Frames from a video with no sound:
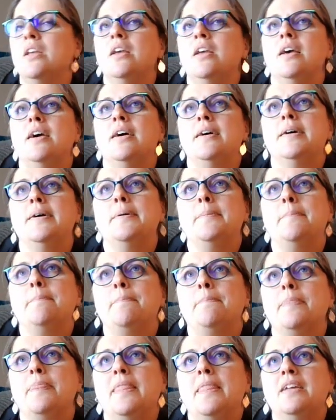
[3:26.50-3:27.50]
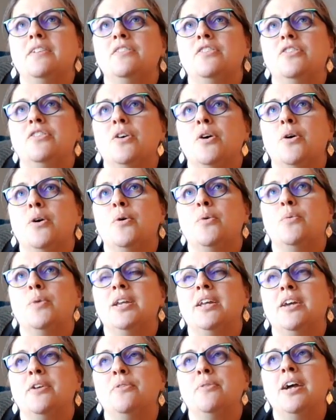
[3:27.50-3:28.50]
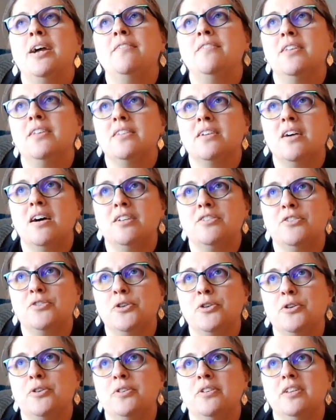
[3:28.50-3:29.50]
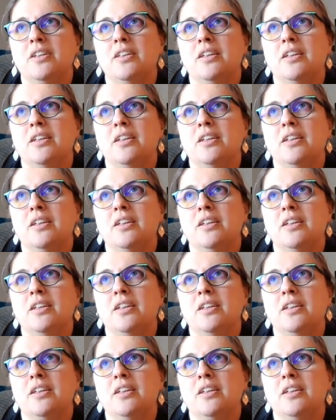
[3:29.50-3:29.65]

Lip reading: And so when I arrived at the concert,